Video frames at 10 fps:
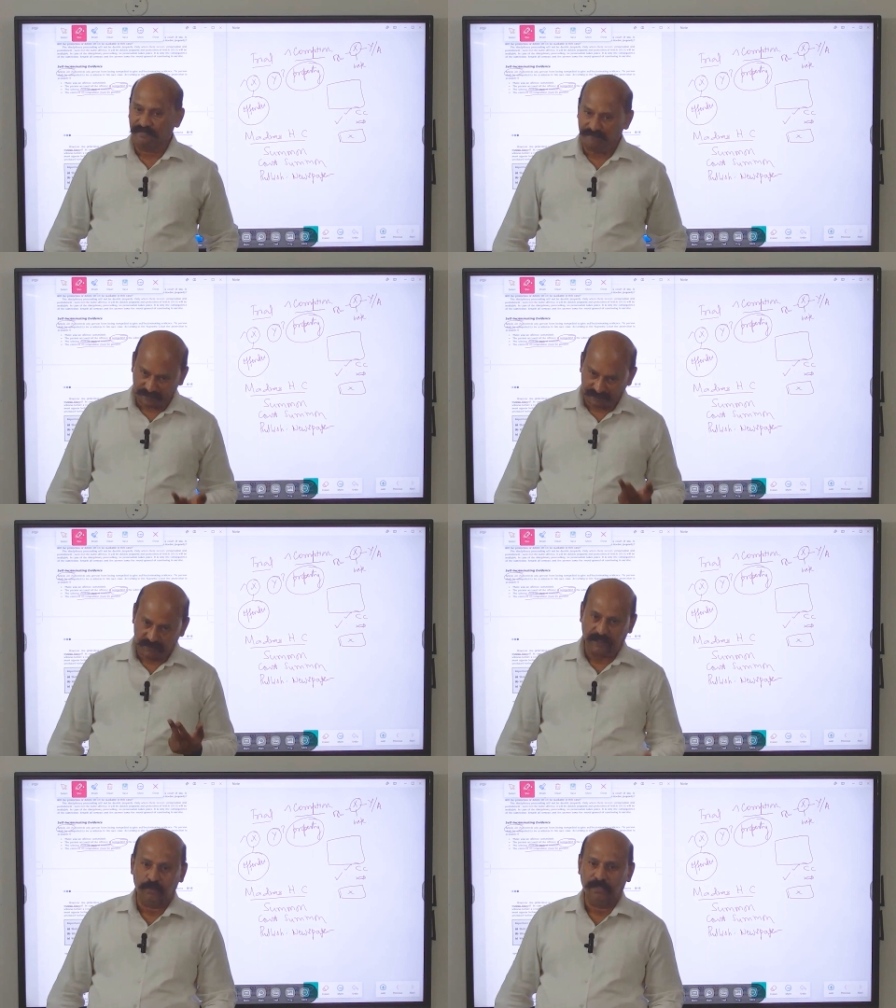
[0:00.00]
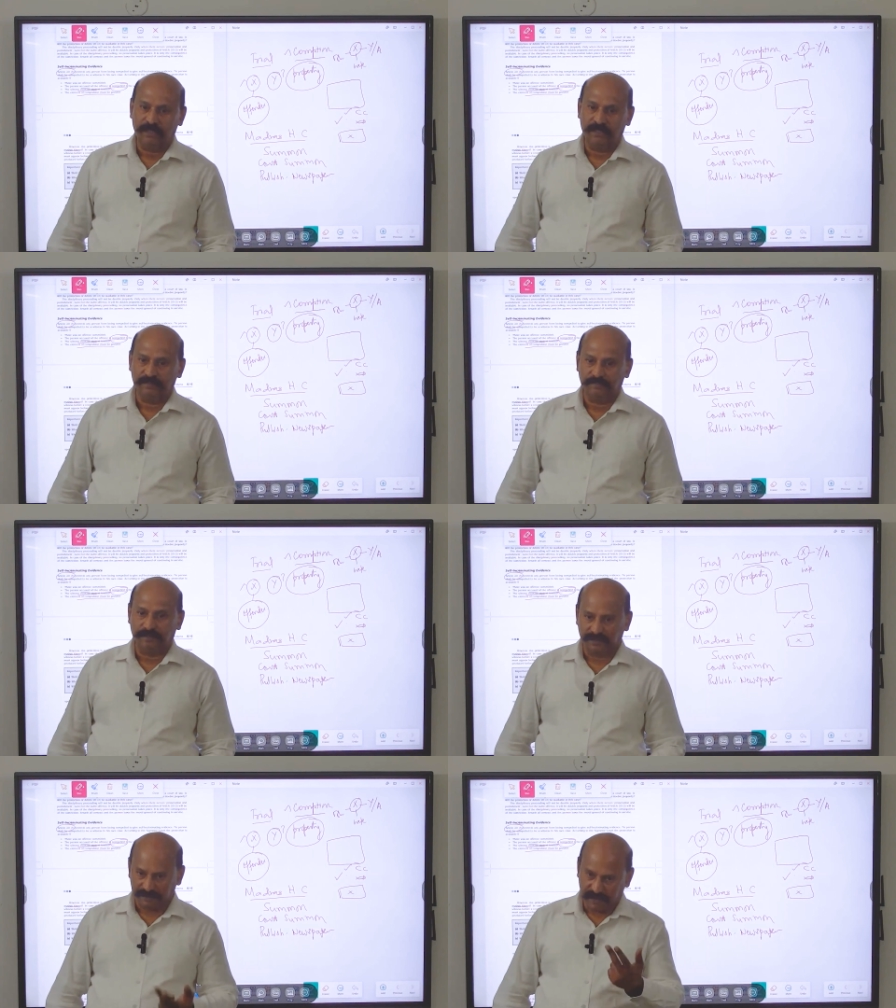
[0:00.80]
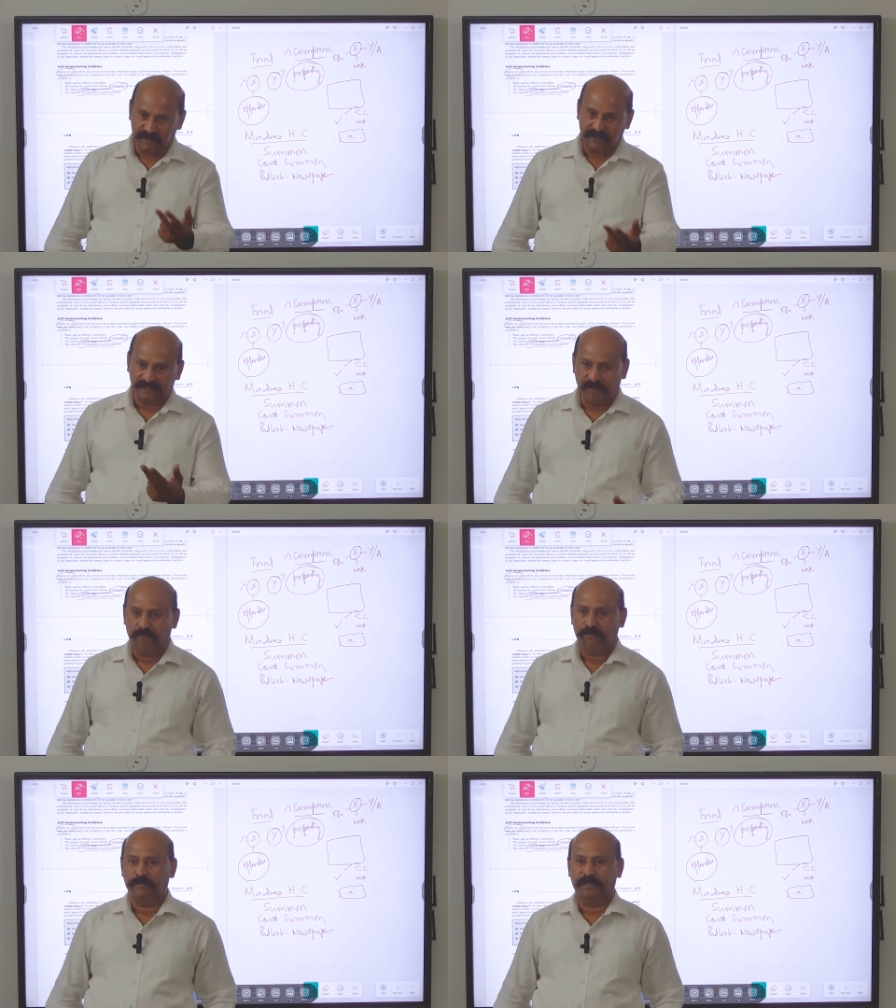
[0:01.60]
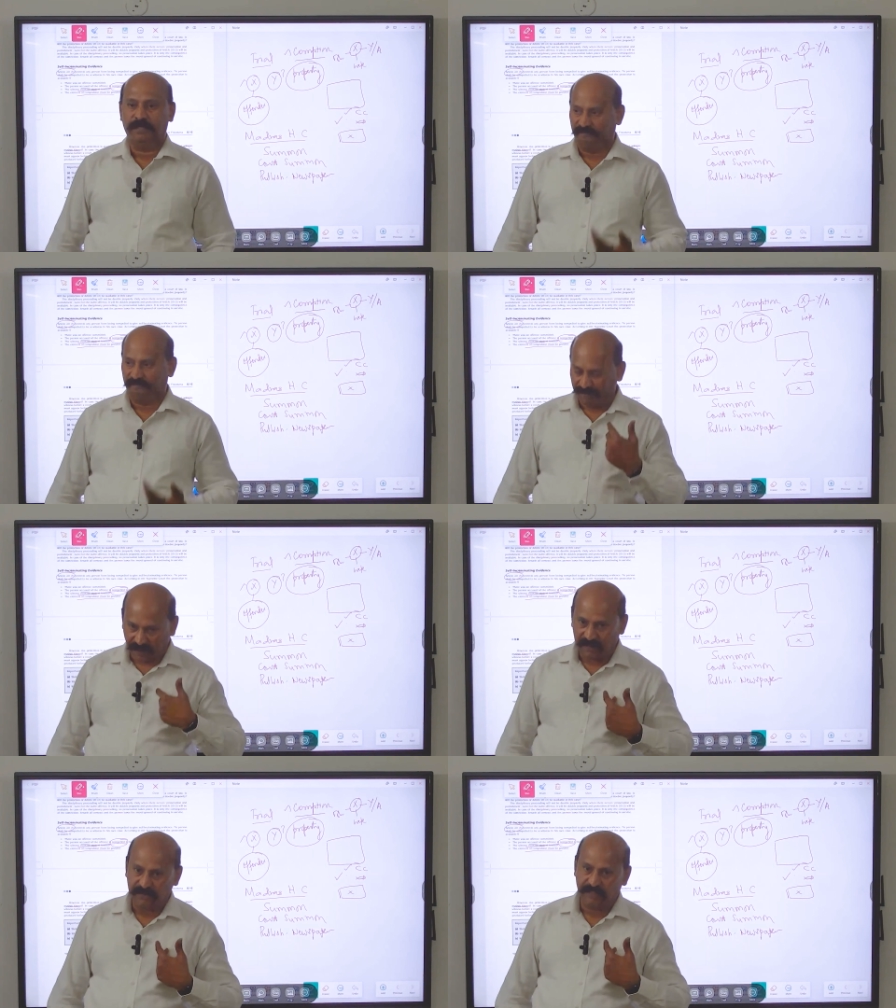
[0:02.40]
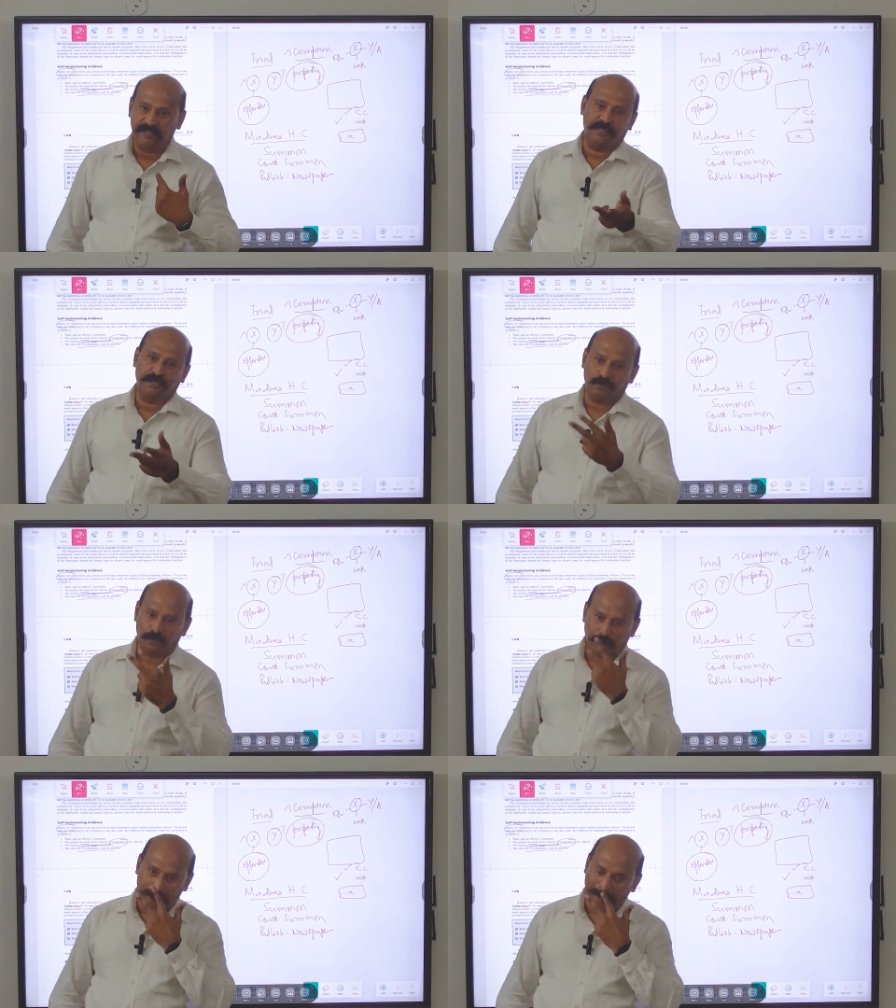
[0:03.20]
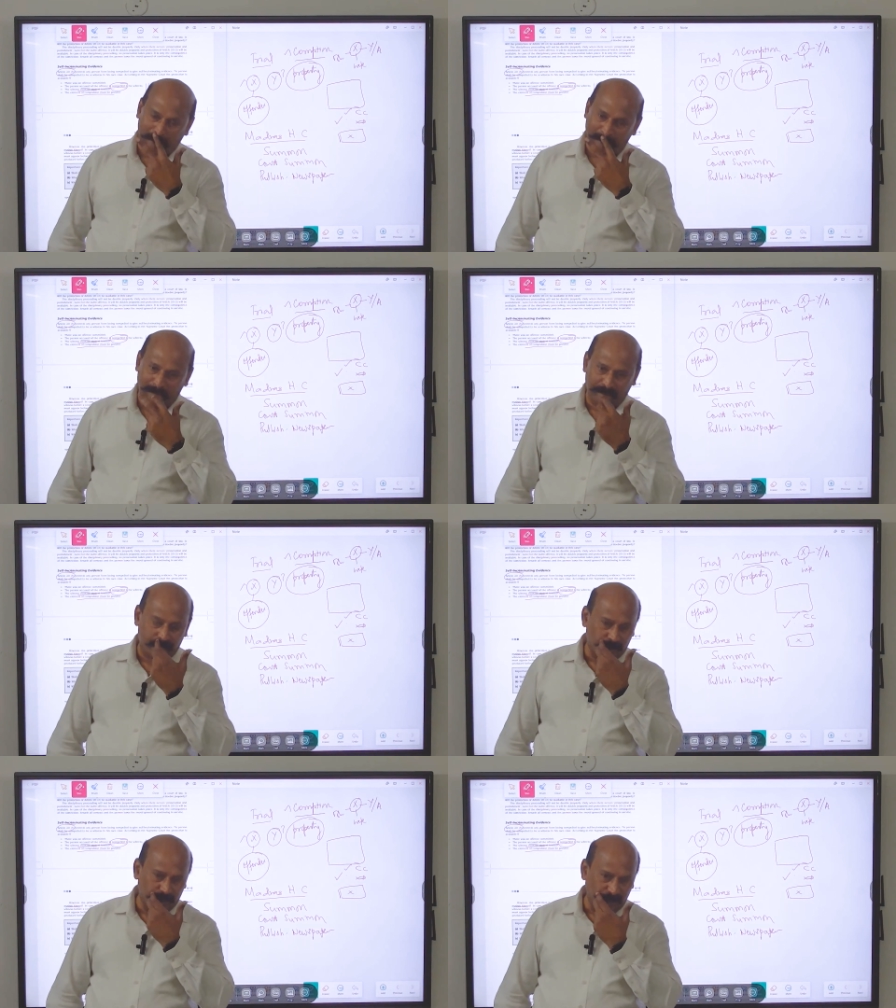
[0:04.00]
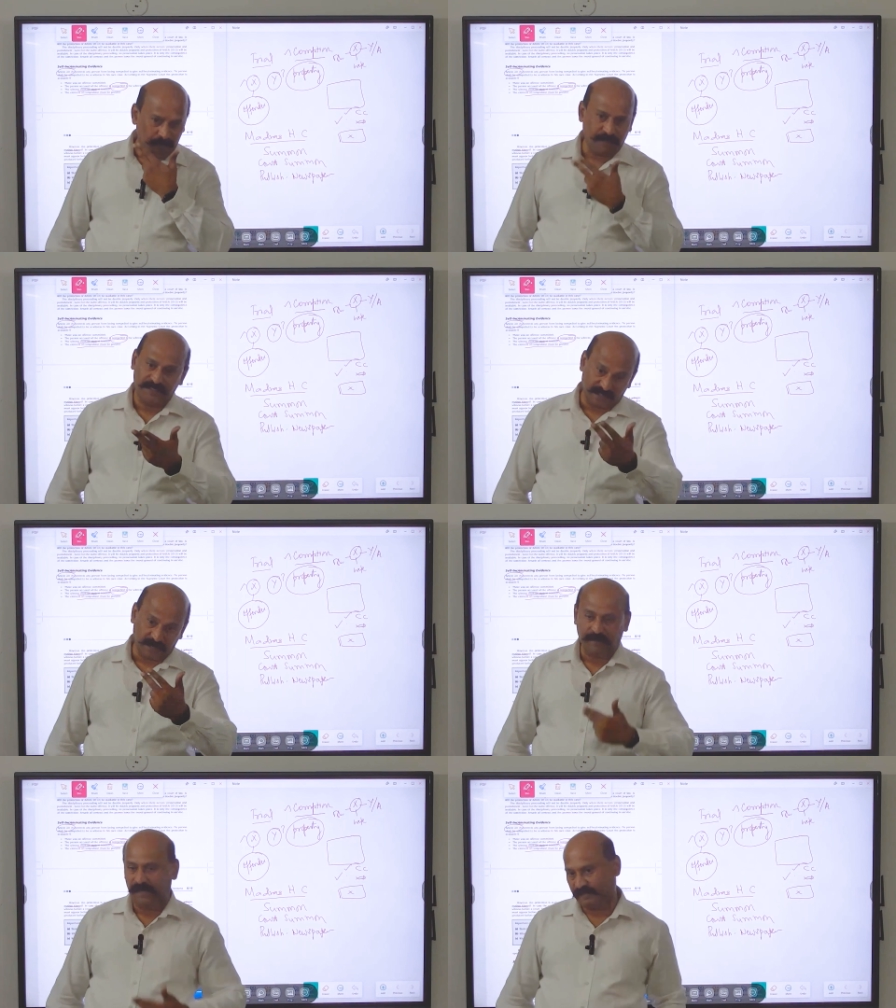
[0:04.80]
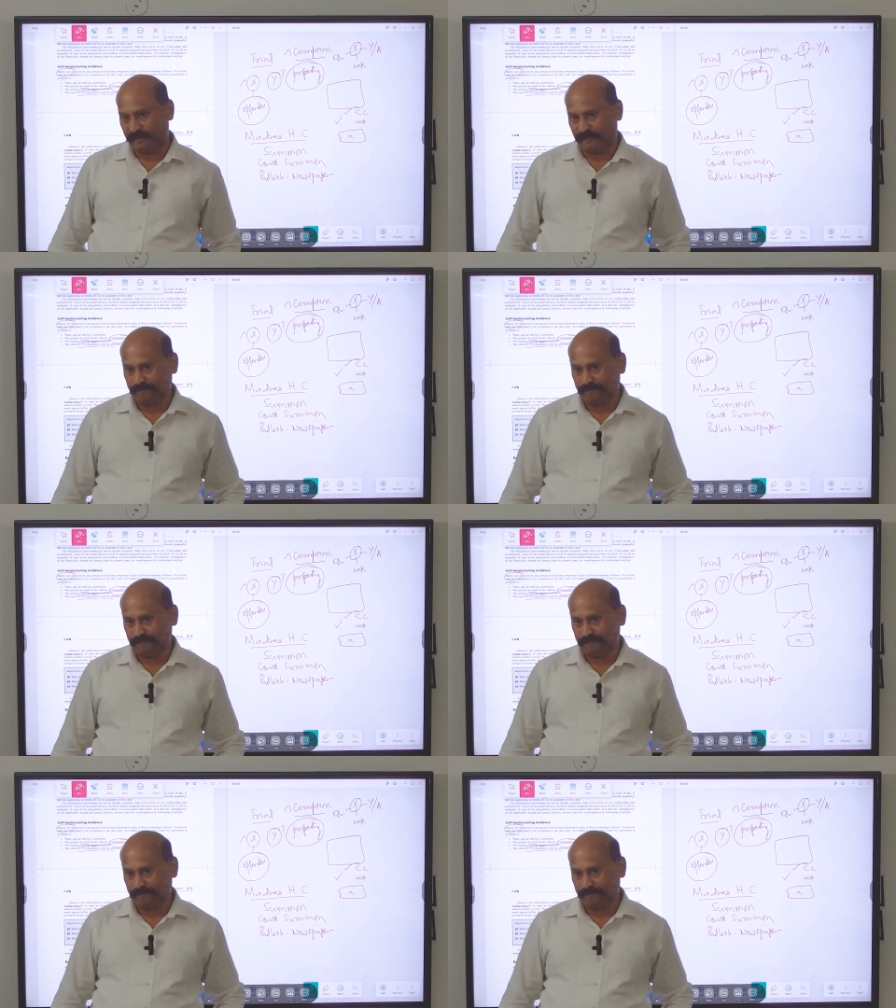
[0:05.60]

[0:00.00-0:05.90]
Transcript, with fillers: officials can do that because GST is government money. If I collect GST and don't pay to the government, it's a criminal act.